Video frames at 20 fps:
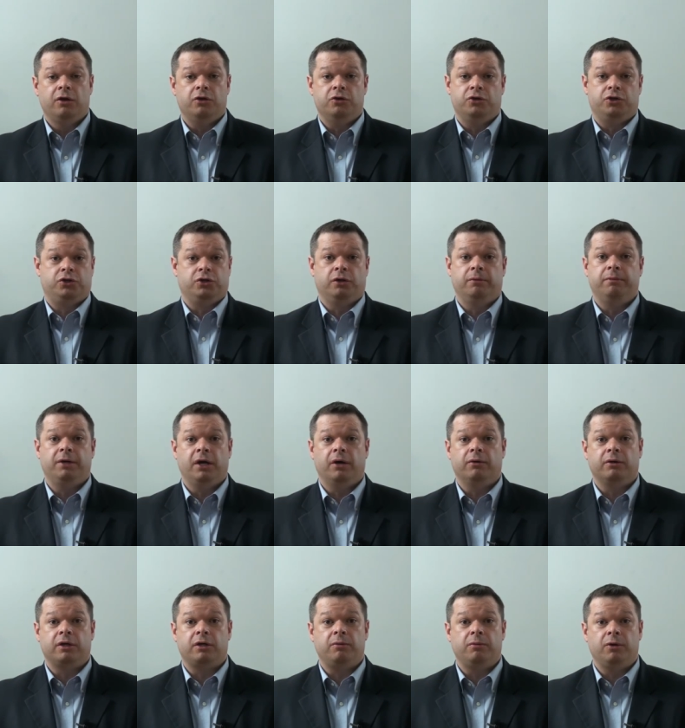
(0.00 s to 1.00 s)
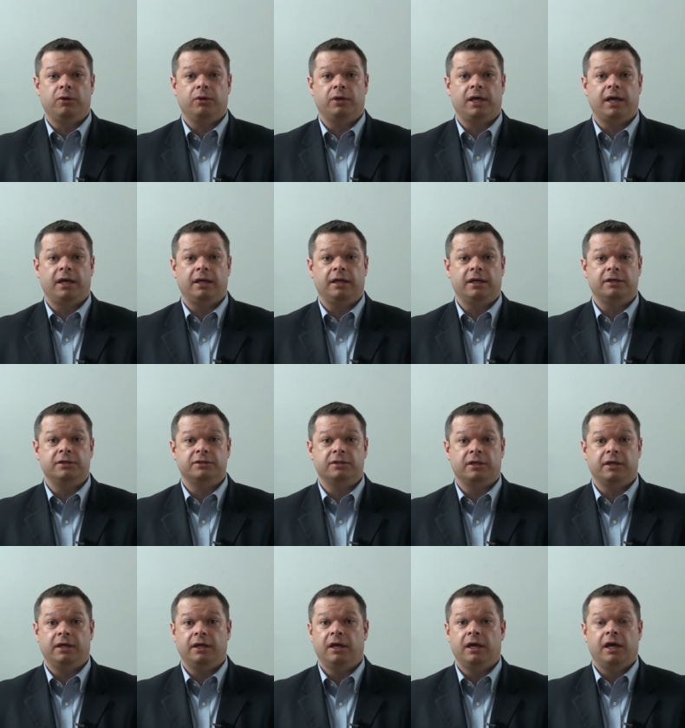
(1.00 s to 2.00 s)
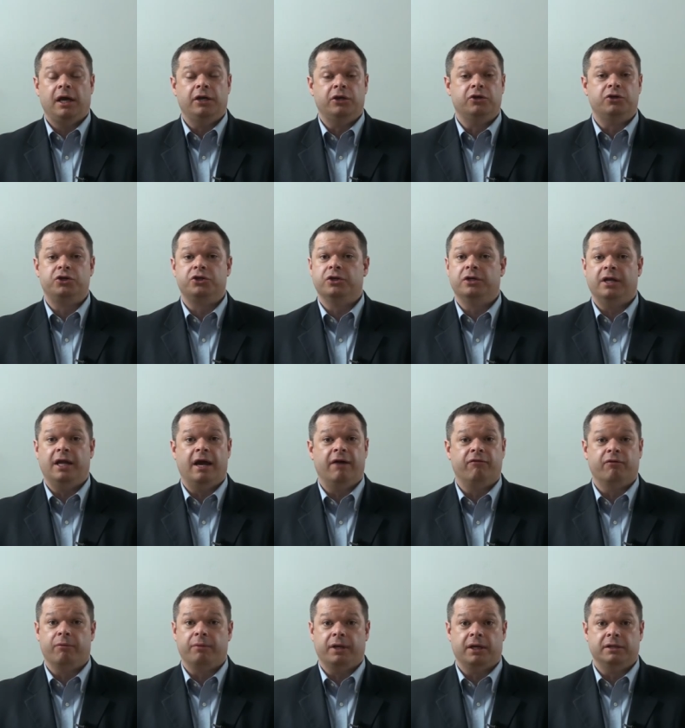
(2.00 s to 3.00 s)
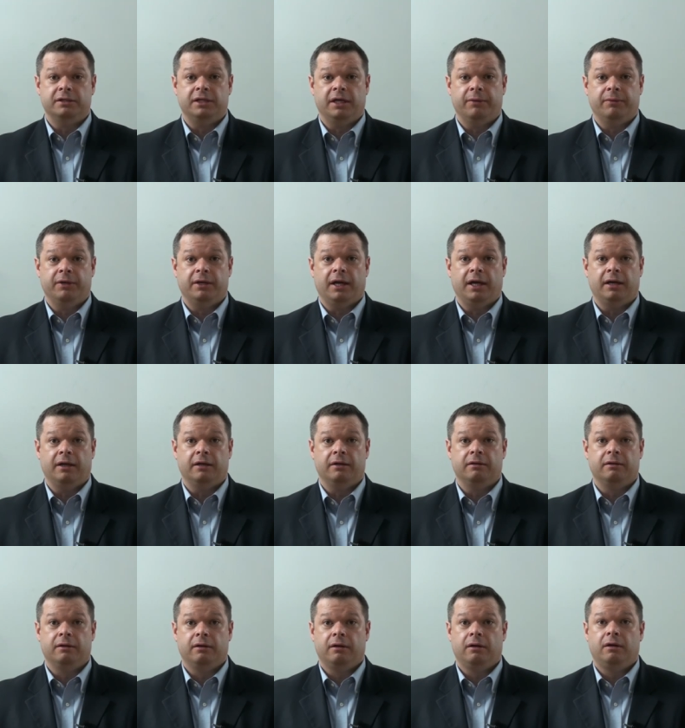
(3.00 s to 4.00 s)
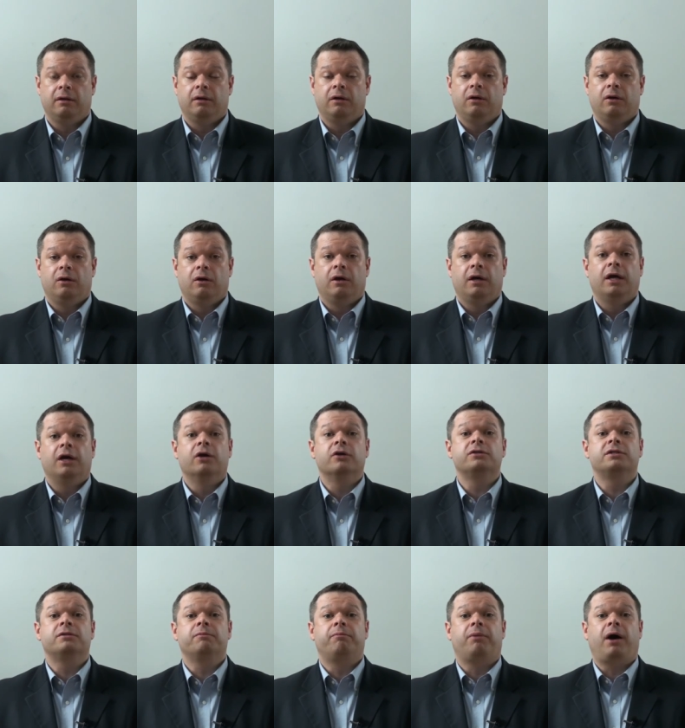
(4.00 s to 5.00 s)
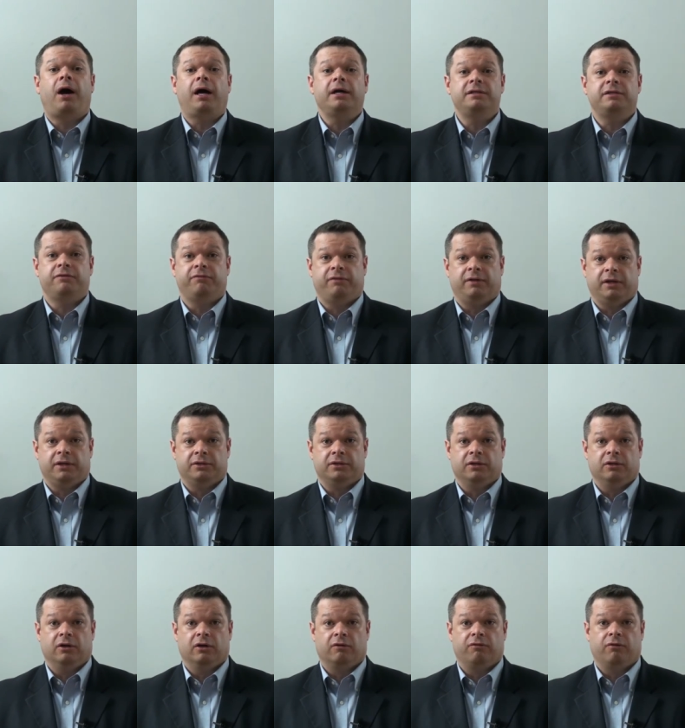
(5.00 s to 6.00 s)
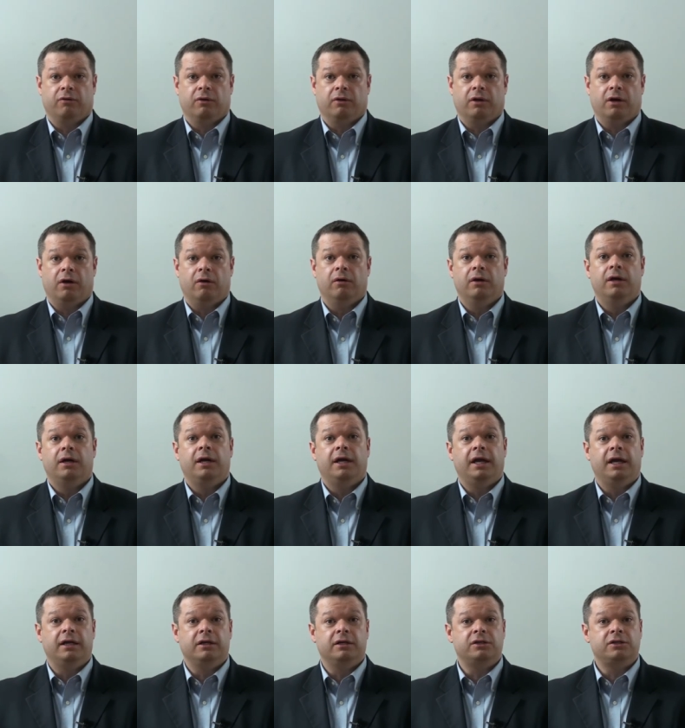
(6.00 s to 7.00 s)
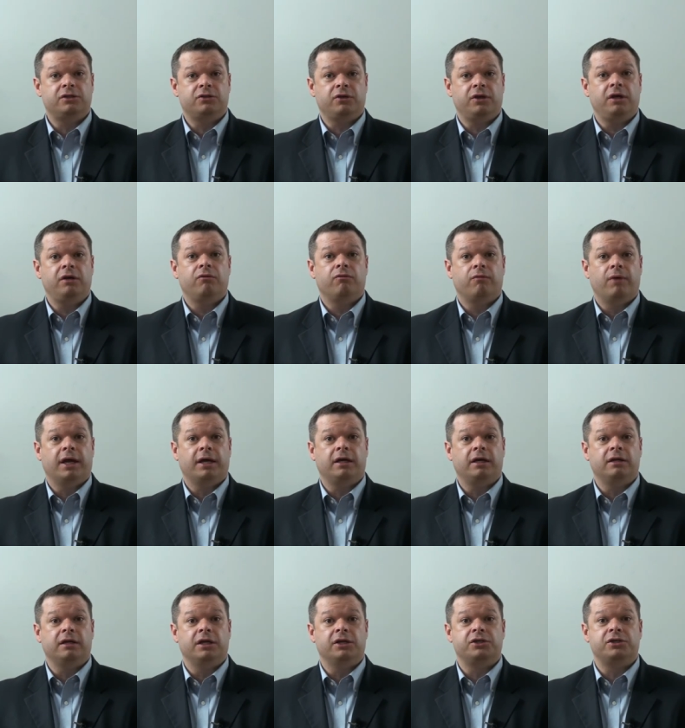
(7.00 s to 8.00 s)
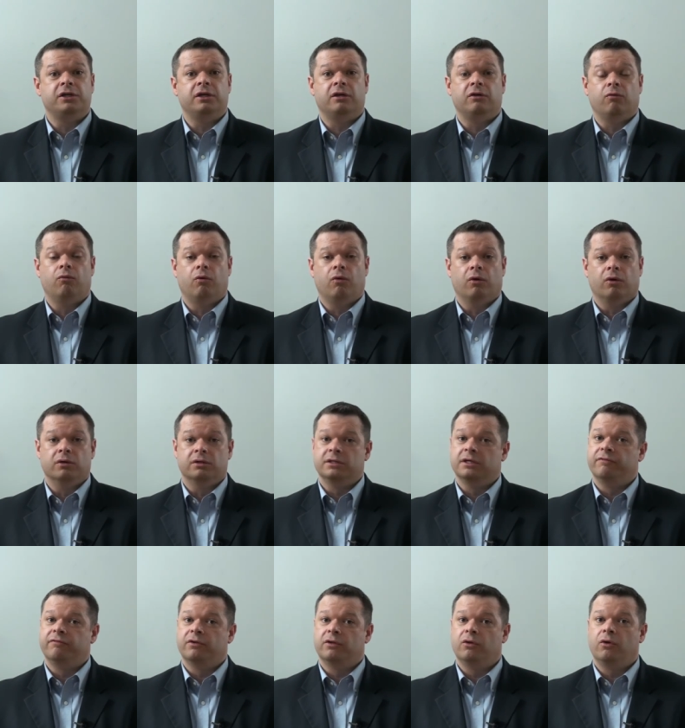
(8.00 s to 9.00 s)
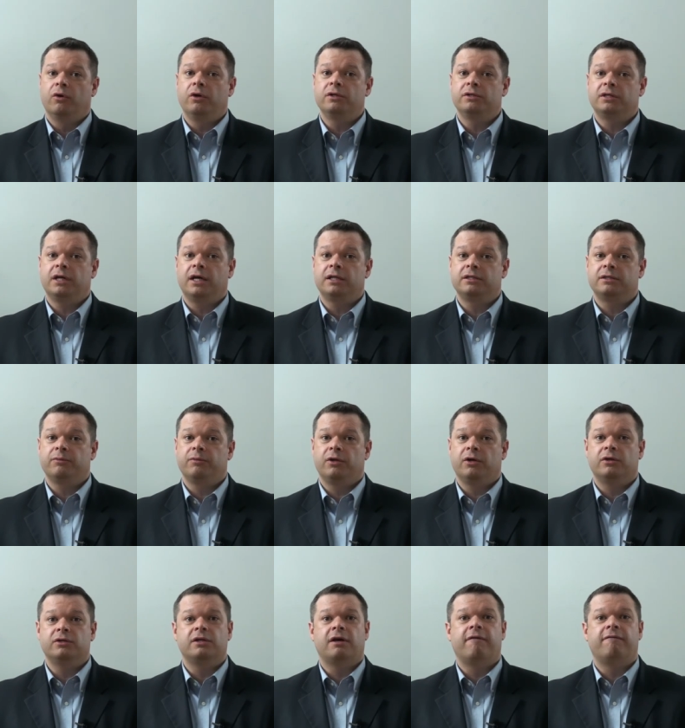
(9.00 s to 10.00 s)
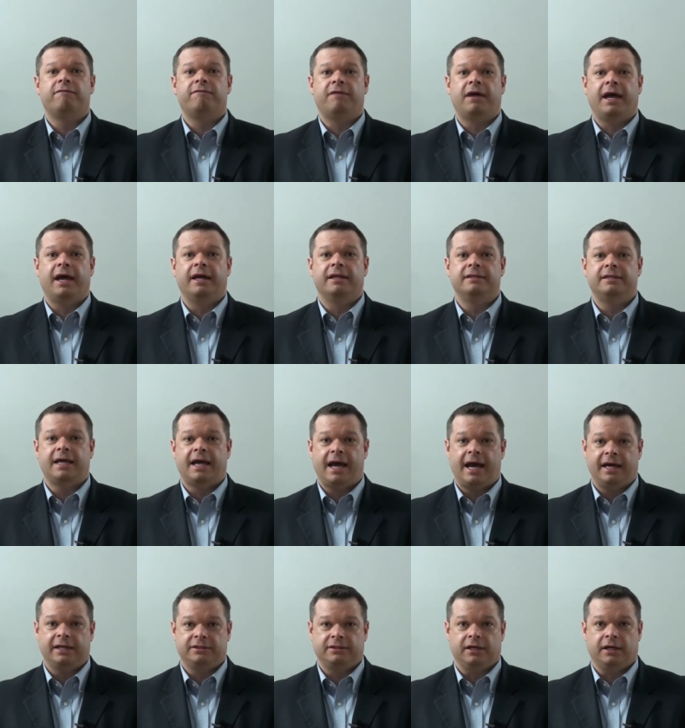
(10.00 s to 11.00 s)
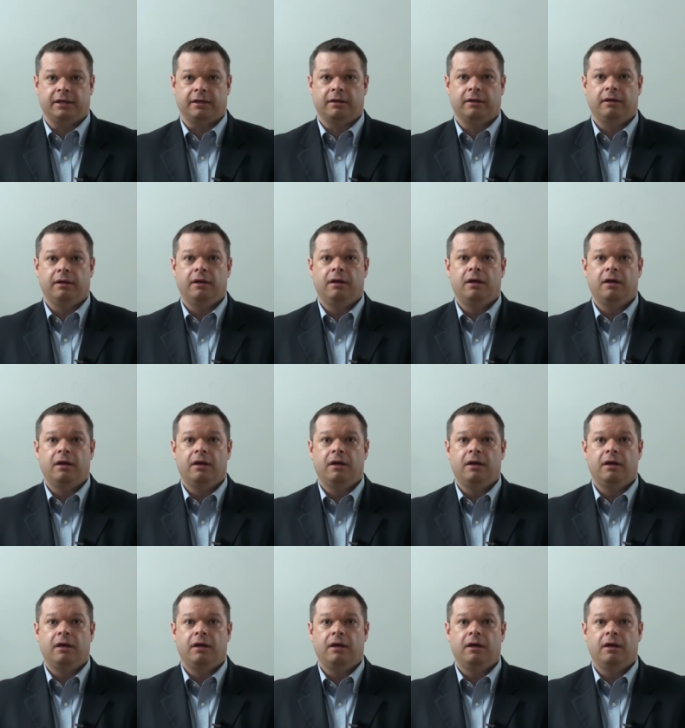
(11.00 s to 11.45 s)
You should be able to communicate easily, and you should never be intimidated. Here's some positive things to look for, though. Industry, recognition, and awards. If the lawyer's got some of those, fantastic.